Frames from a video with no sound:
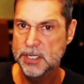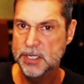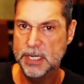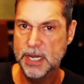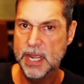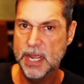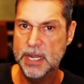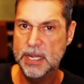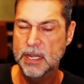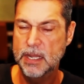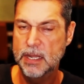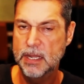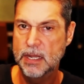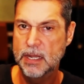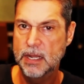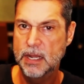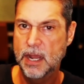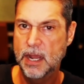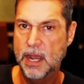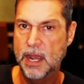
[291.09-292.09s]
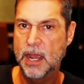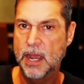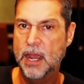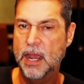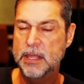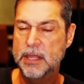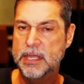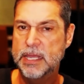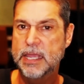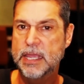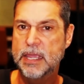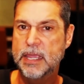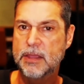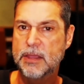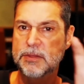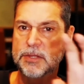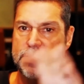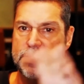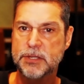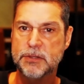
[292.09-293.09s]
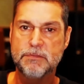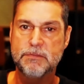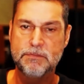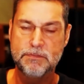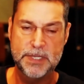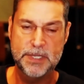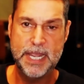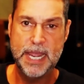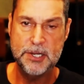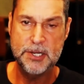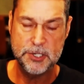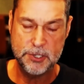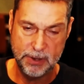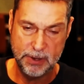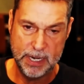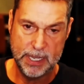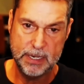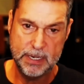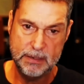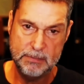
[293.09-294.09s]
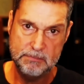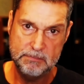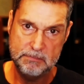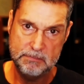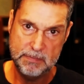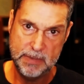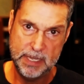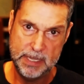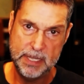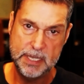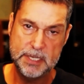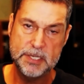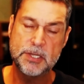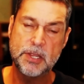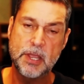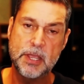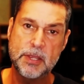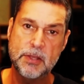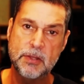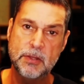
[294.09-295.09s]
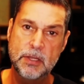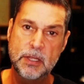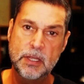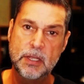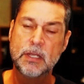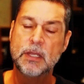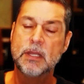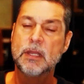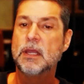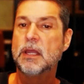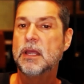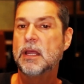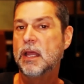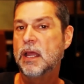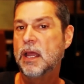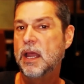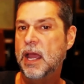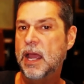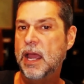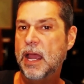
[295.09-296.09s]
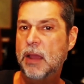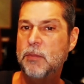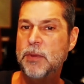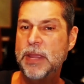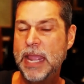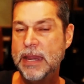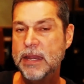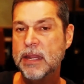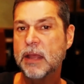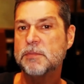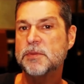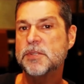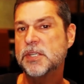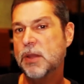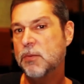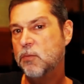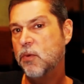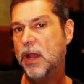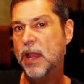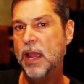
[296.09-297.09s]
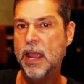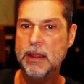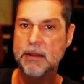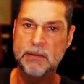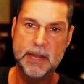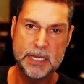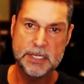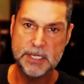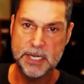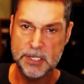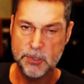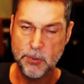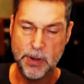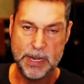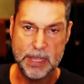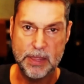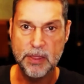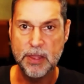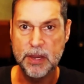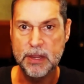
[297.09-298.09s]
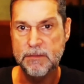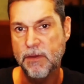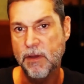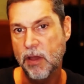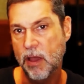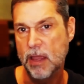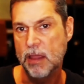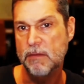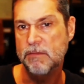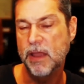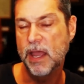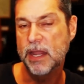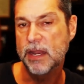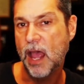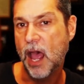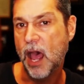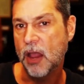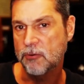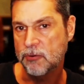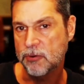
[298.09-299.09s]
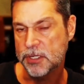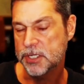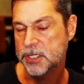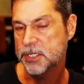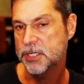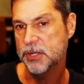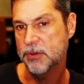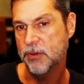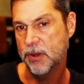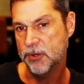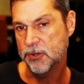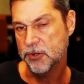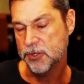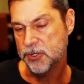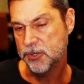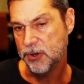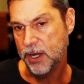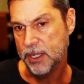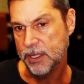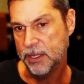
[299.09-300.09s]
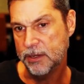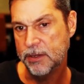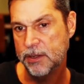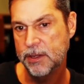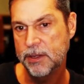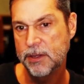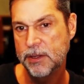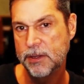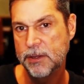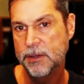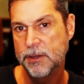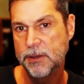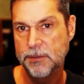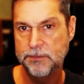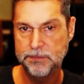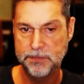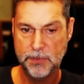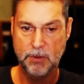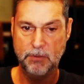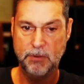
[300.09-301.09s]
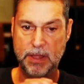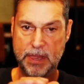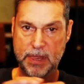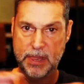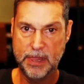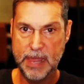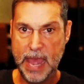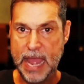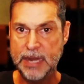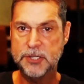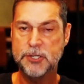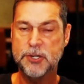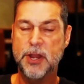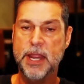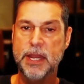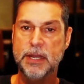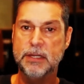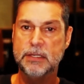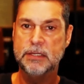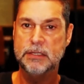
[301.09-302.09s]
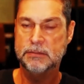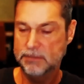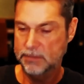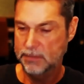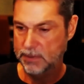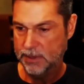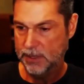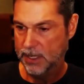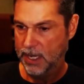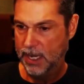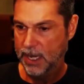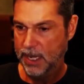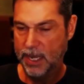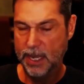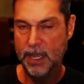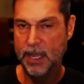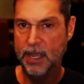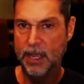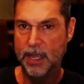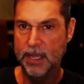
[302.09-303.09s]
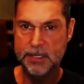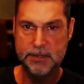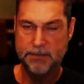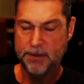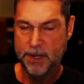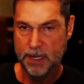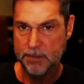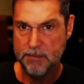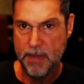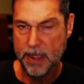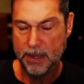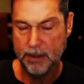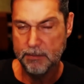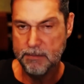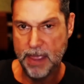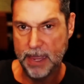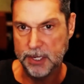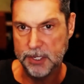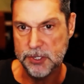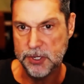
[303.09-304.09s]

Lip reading: today. I think it goes to 10 trillion in this cycle. and we end up somewhere, let's say 2035, at 100 to 200 trillion. Right, that trend is a mega